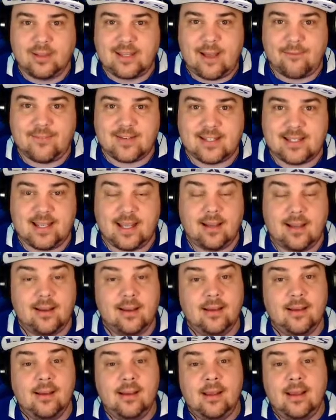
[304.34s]
deficit,
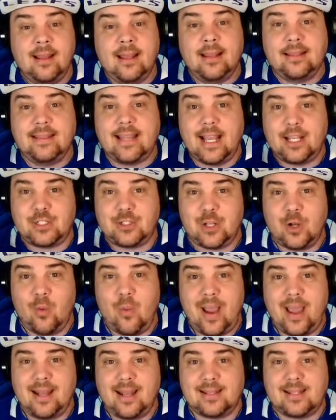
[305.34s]
they should have
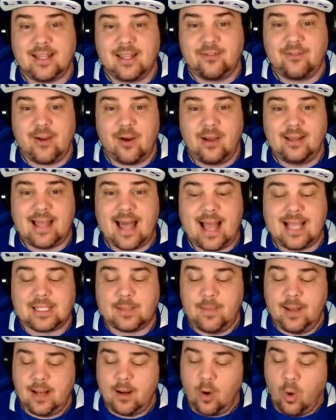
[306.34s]
waited till the very last
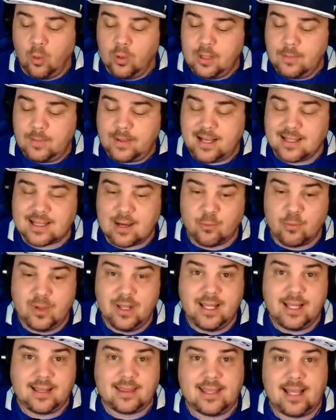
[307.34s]
minute, only because I
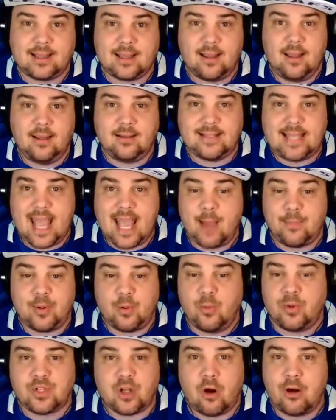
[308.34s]
really think Tampa
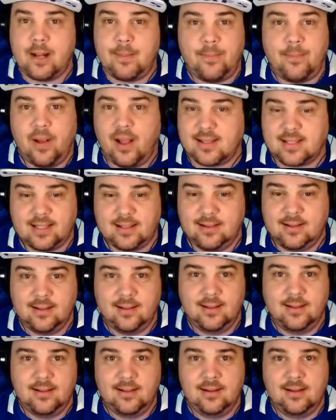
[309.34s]
was already
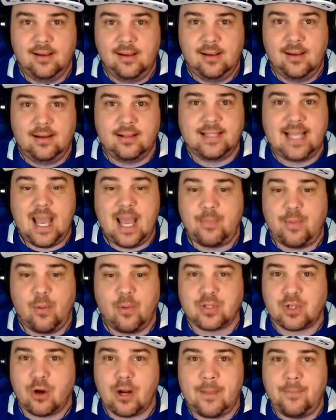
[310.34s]
buzzing. Tampa
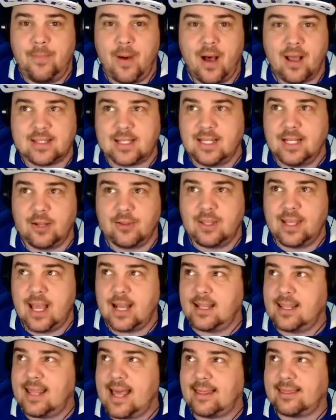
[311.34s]
was already buzzing near the
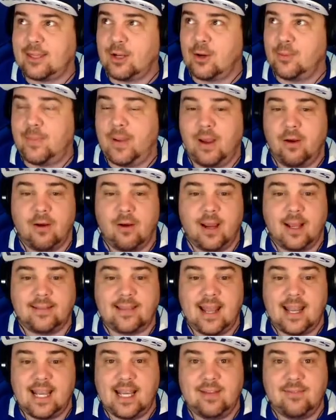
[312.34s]
end of that third period.
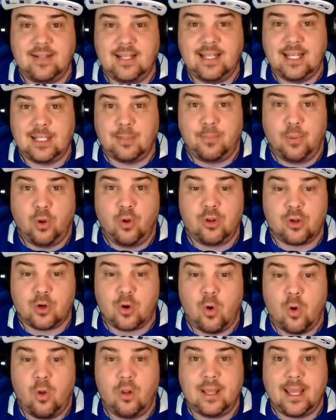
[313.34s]
They didn't even need to pull their
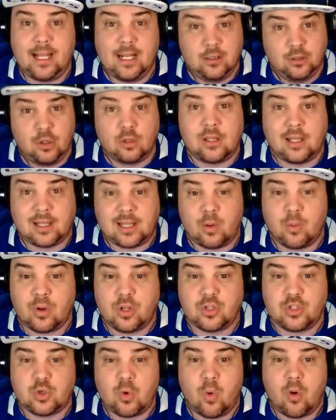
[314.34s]
goalie, and it looked like they were
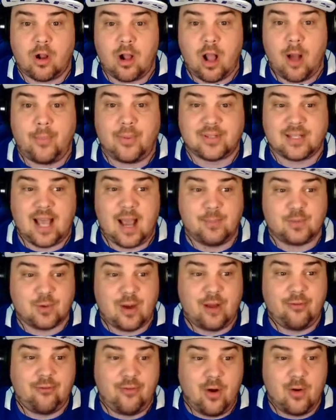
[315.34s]
going to score a couple times.
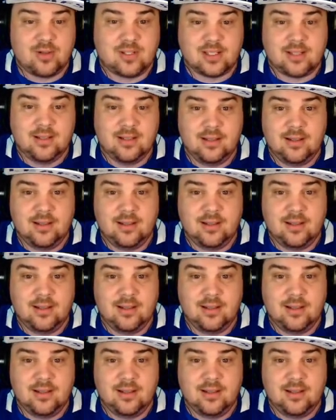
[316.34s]
Right, folks?